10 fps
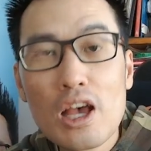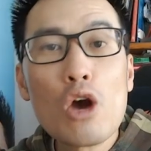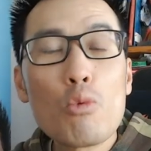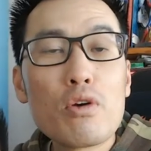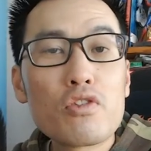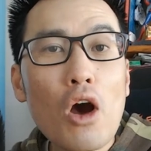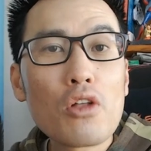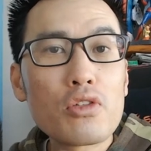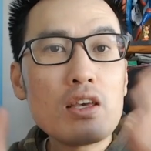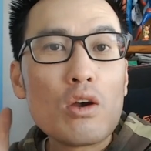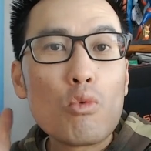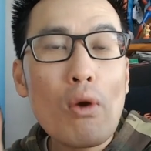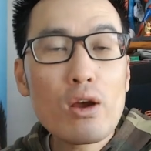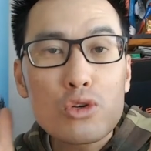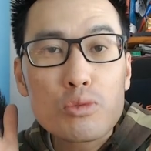We've got the
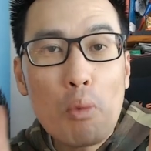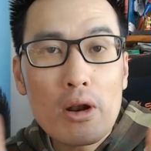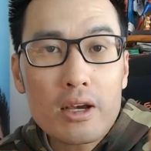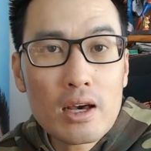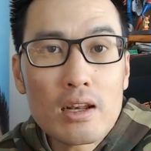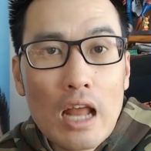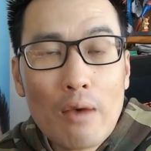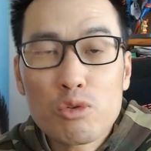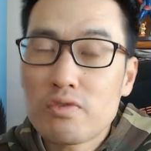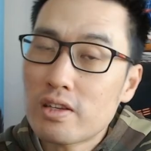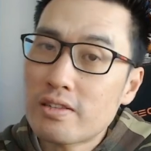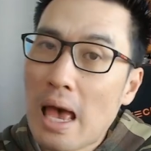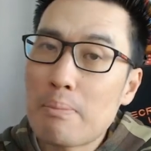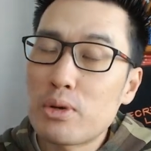Wales Bonner collabs with the Sambas.